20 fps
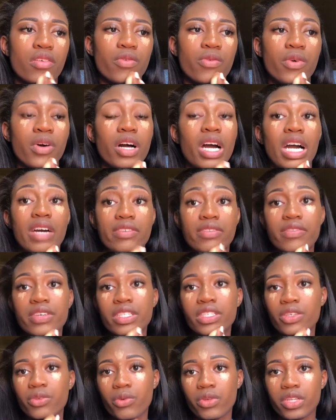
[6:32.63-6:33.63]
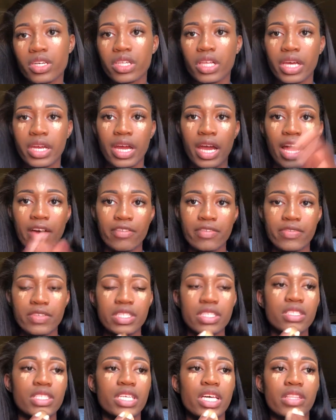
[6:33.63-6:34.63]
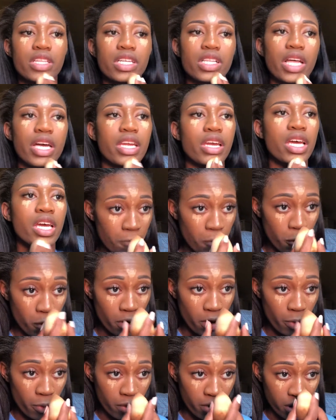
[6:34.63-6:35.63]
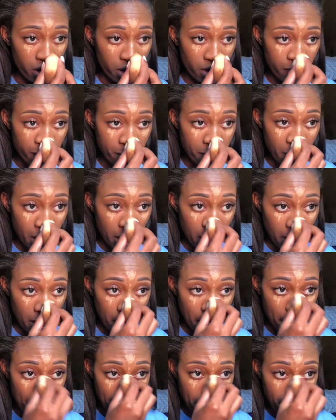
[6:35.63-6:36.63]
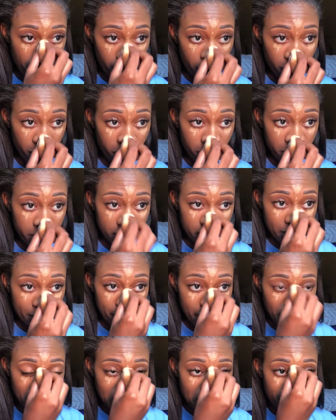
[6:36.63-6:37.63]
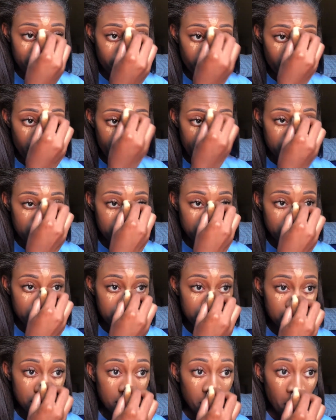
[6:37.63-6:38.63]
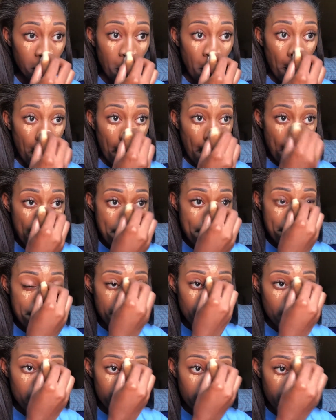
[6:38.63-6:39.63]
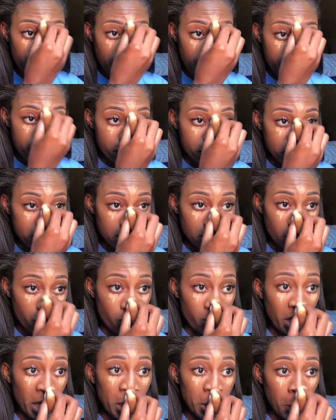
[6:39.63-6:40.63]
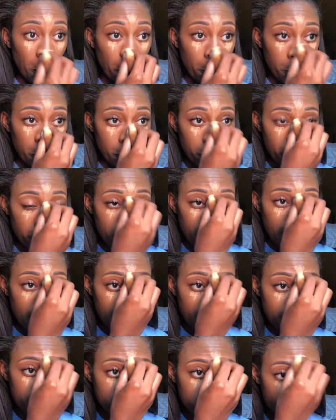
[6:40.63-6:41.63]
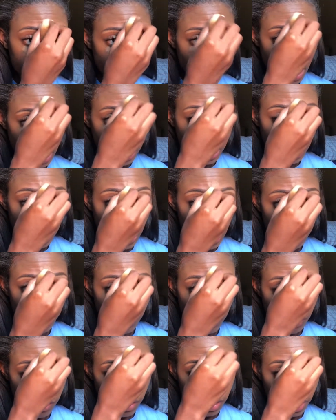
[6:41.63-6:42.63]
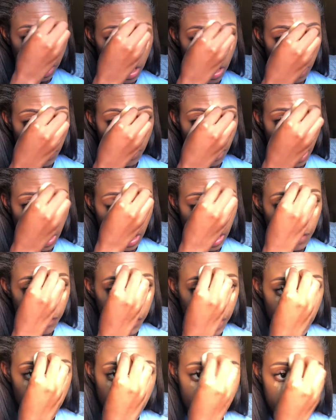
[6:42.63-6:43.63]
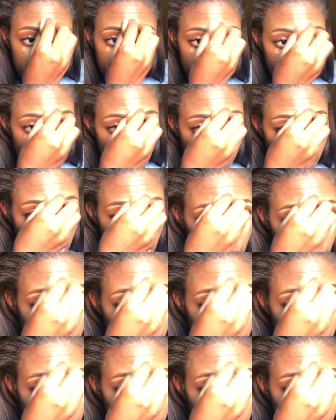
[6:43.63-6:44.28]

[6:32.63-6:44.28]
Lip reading: well, half of it's in North Carolina, half of it's in South Carolina, for one of my boyfriend's best friends. But I was like, well, I don't really want to have to like leave early or inconvenience anybody